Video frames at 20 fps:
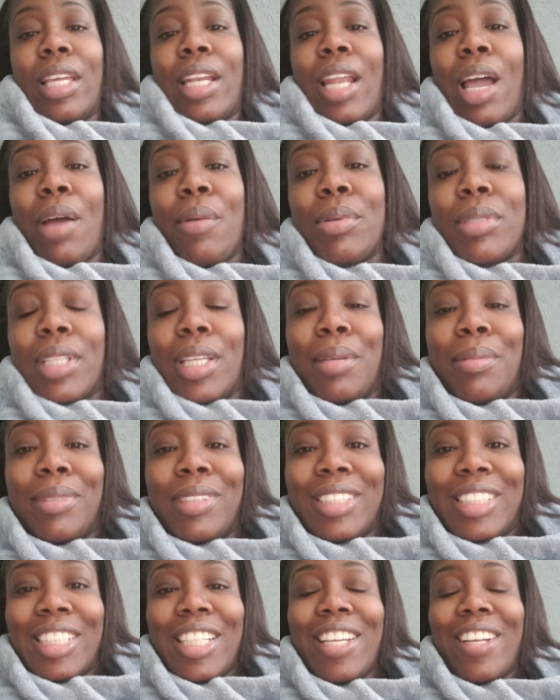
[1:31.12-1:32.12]
and I was able
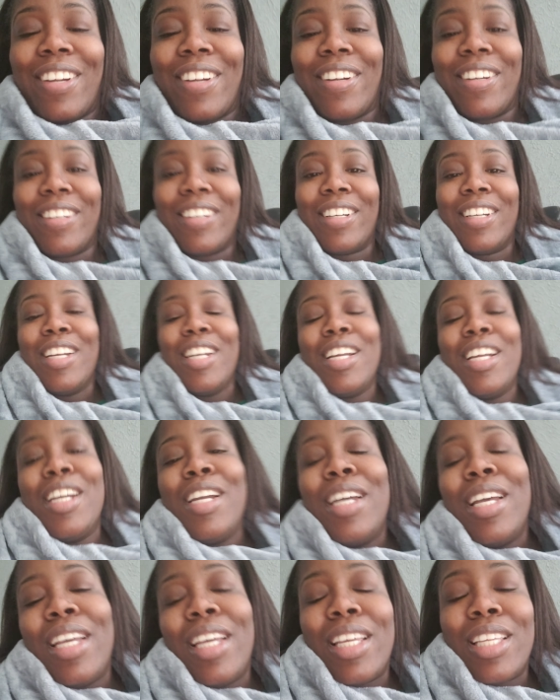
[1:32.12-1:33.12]
to see her.
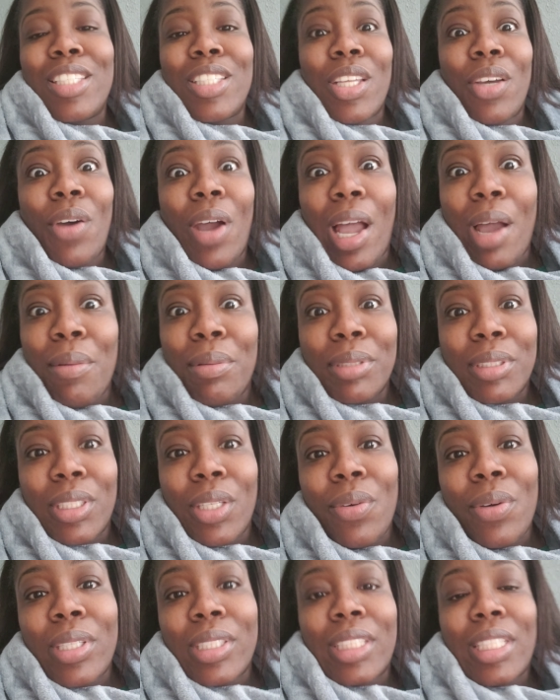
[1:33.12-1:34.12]
And so I was
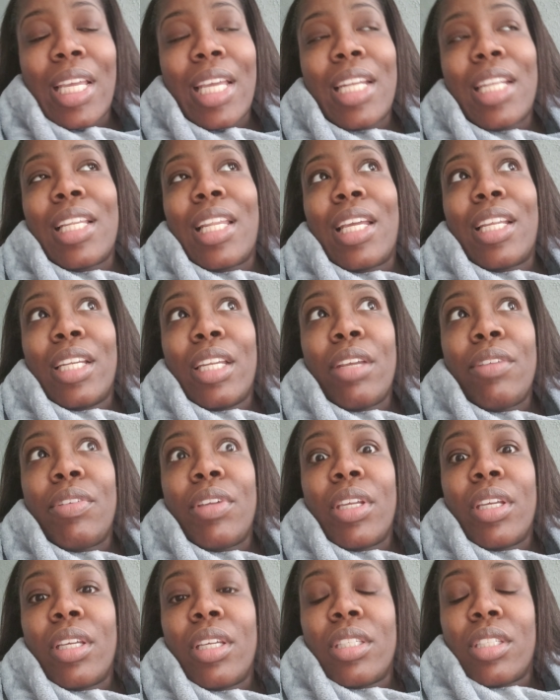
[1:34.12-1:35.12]
so excited. Like
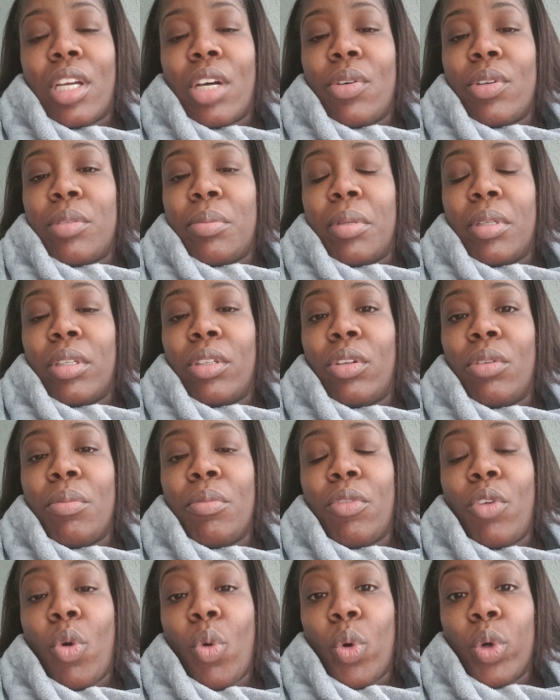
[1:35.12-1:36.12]
Nivea has always
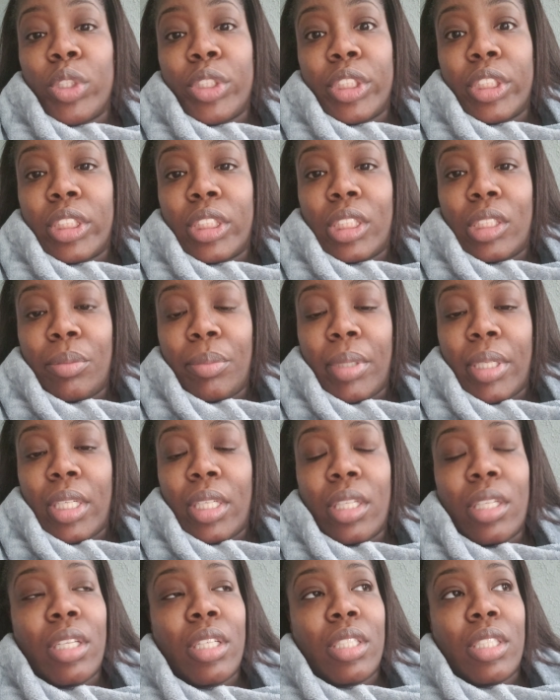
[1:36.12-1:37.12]
been gorgeous to
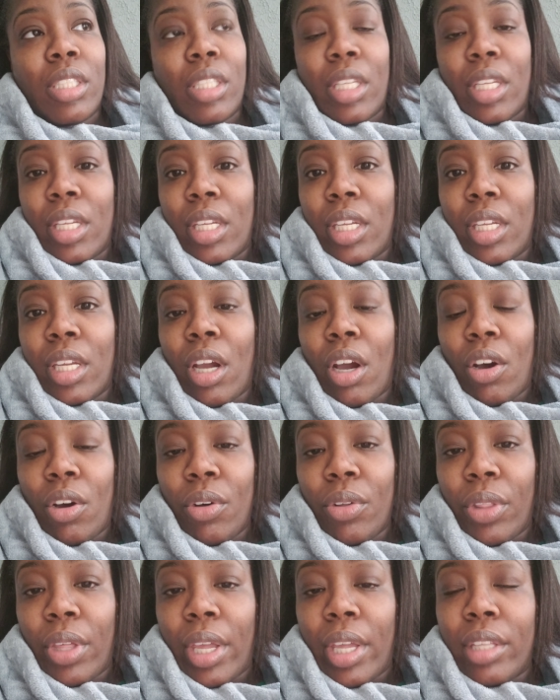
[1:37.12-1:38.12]
me and saying
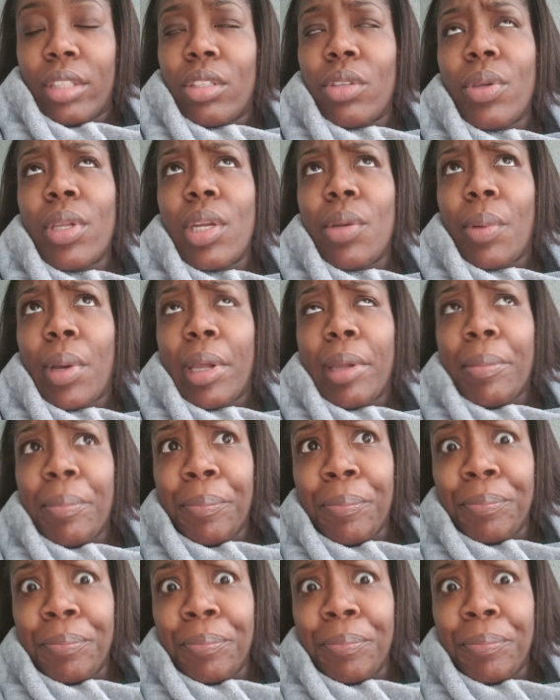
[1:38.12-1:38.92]
all that. So anyway,